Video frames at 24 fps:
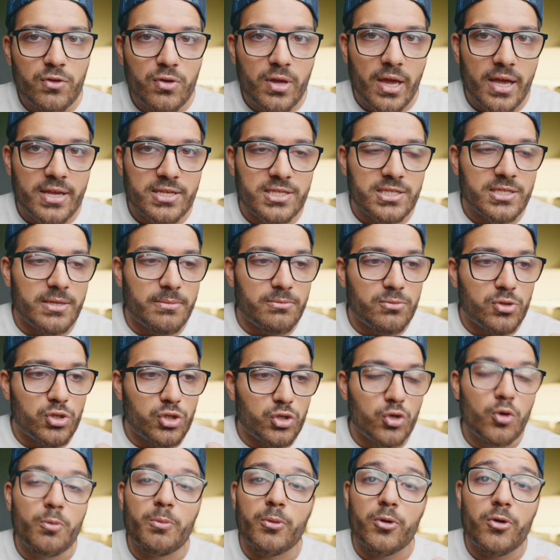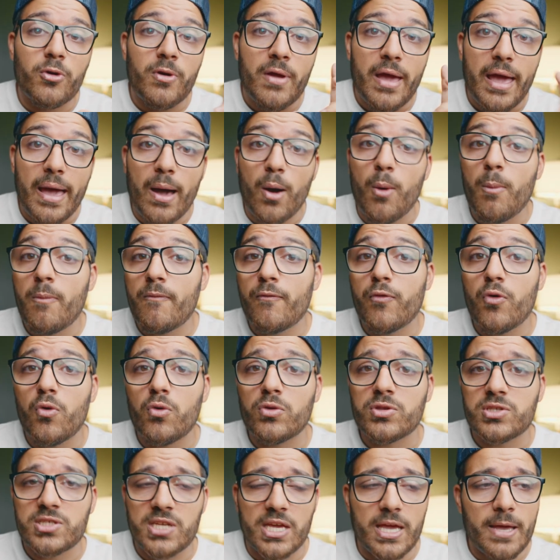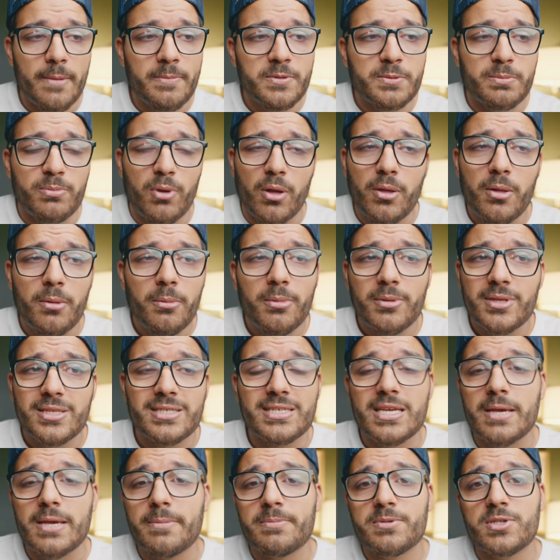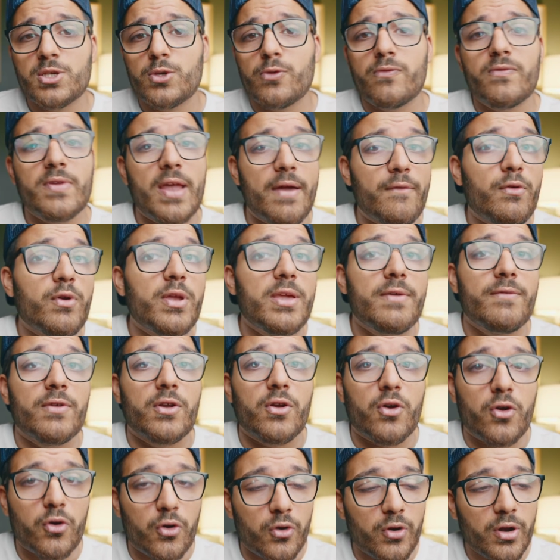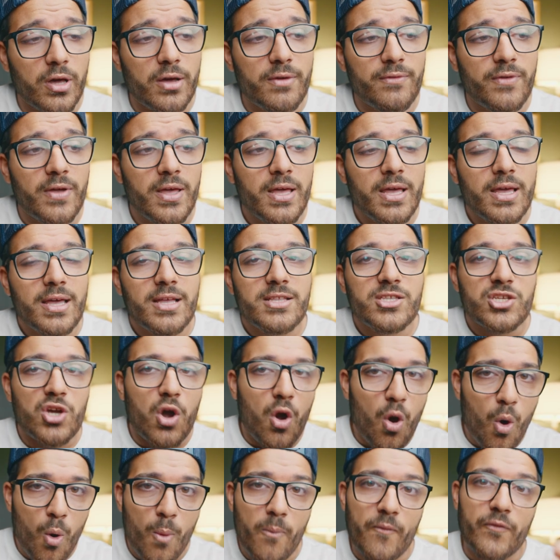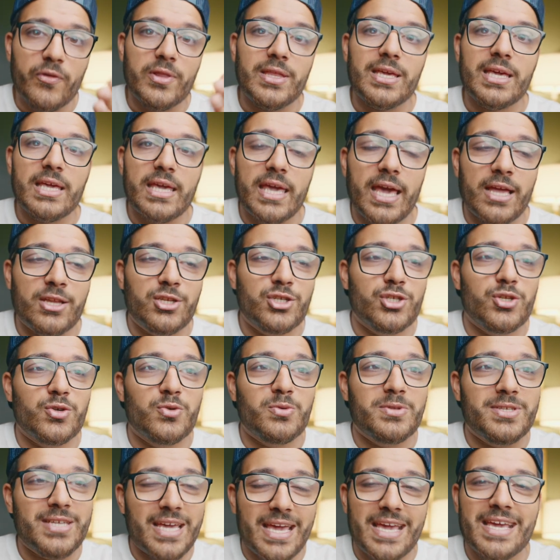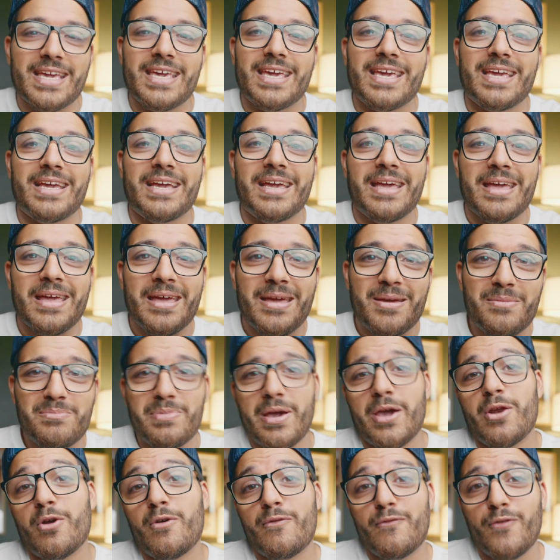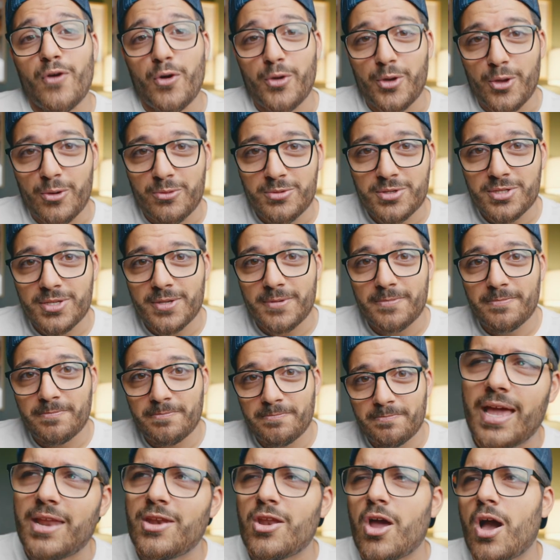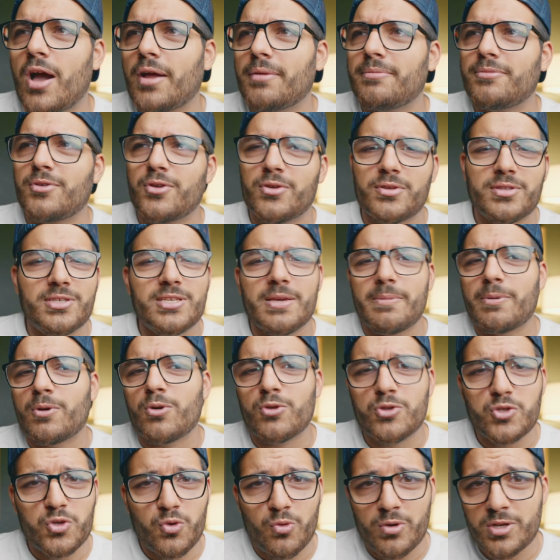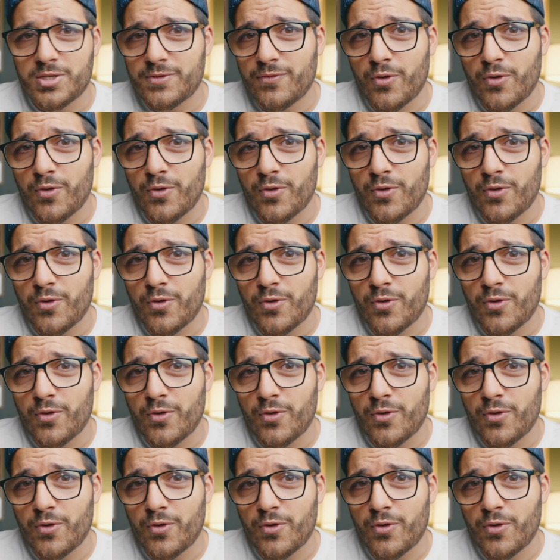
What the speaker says: you guys some super helpful tips, probably tips that you've never even heard of, to hopefully get you taking better photos and not your typical tourist